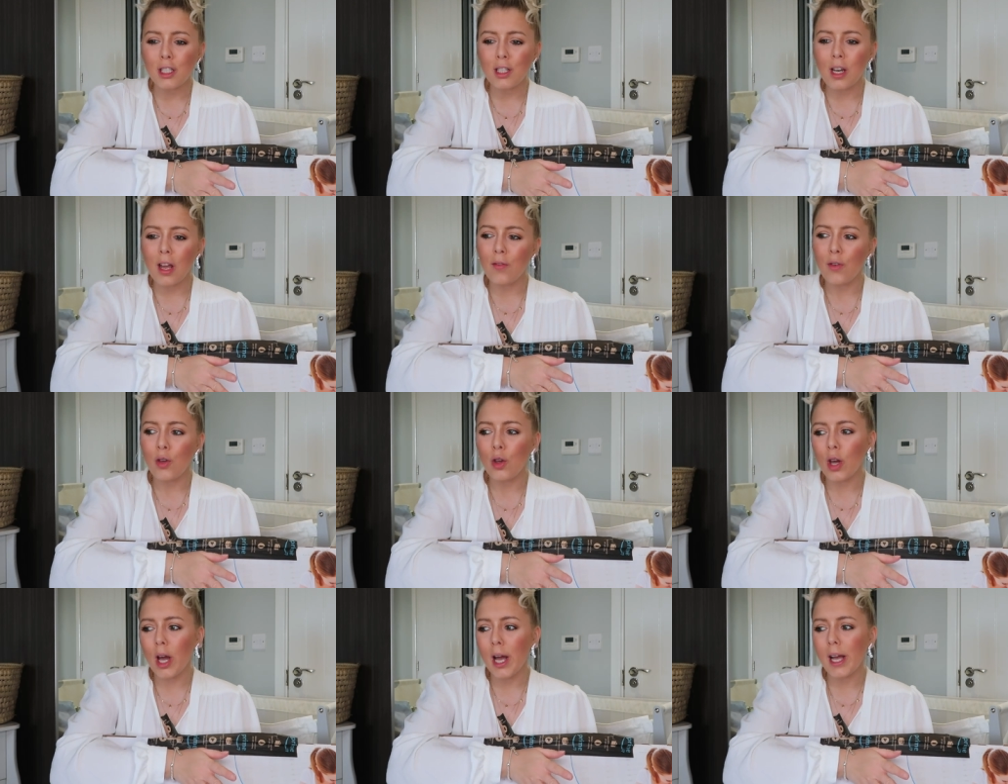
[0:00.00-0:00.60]
I don't know if
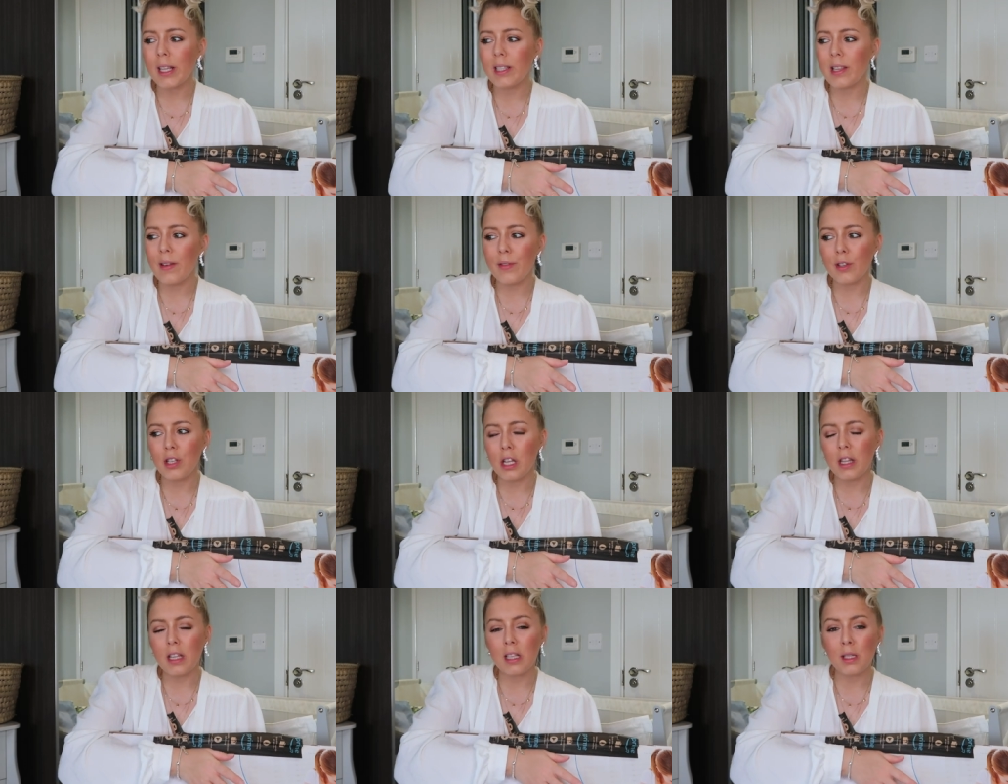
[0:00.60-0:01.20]
you guys ever
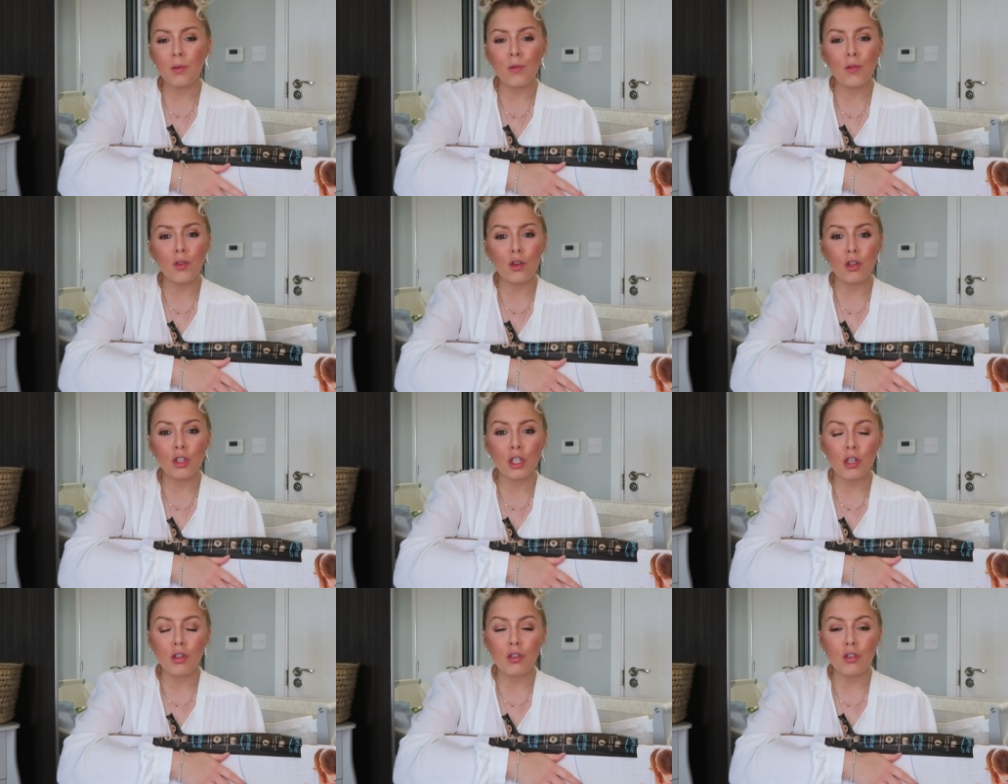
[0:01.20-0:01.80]
did this with your
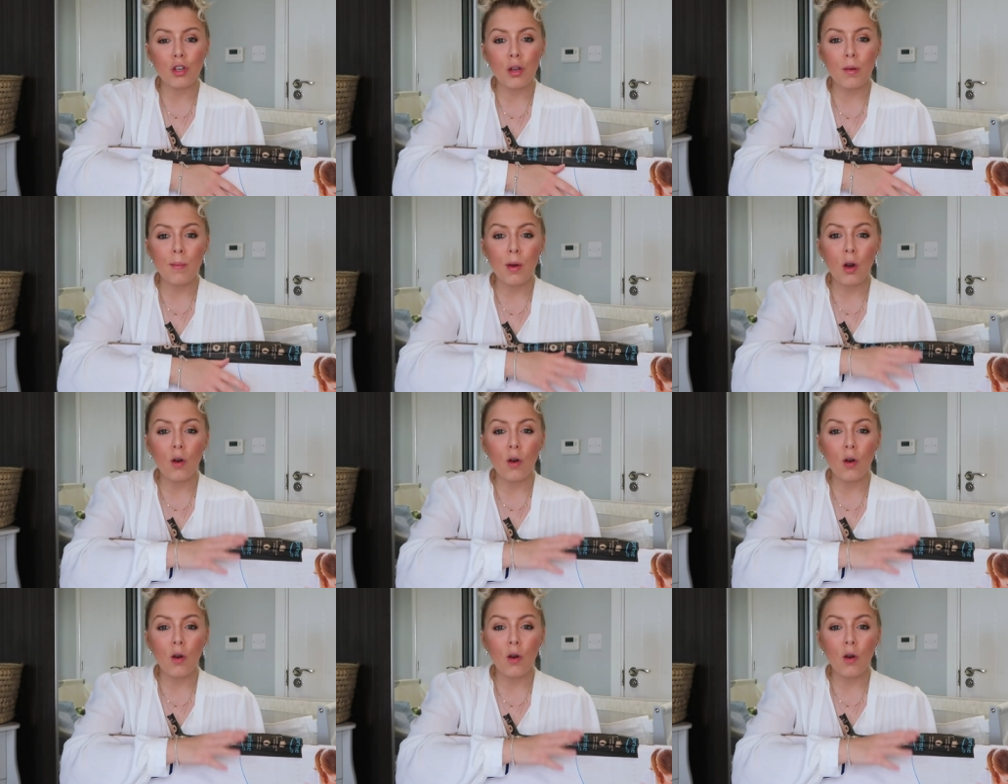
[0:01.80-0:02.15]
children,